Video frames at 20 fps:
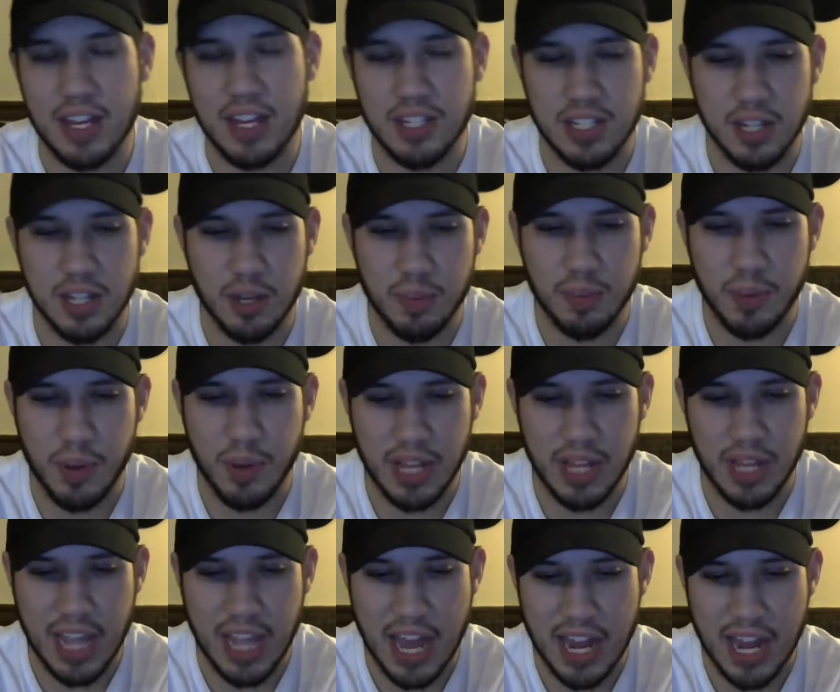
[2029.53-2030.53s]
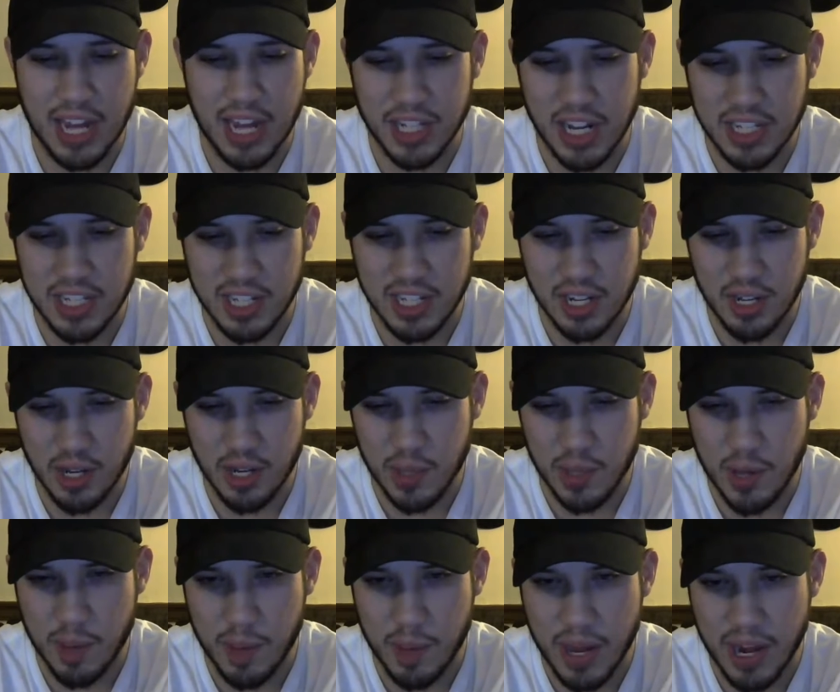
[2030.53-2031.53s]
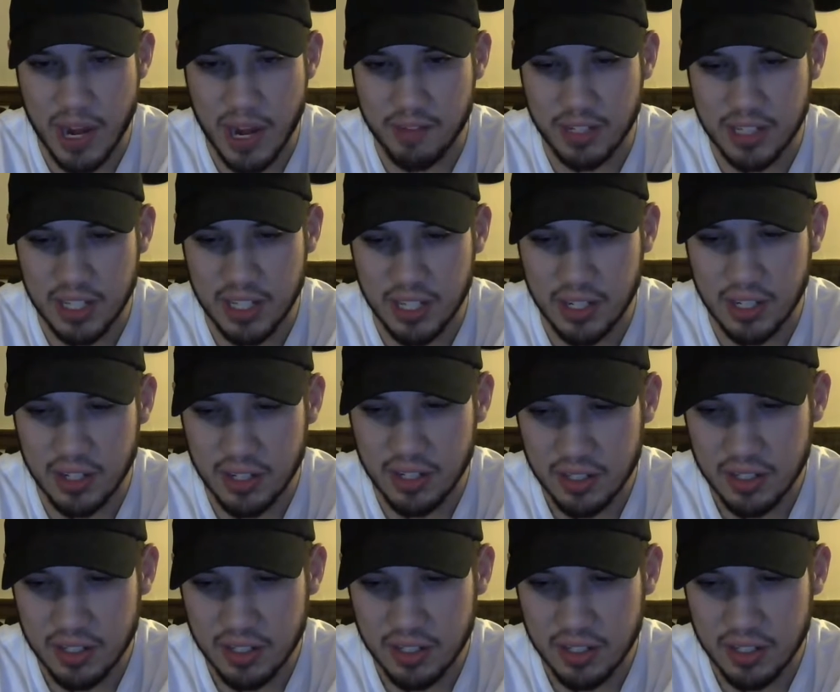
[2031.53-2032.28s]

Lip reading: is a good point. Like NHS could hook you up on everything.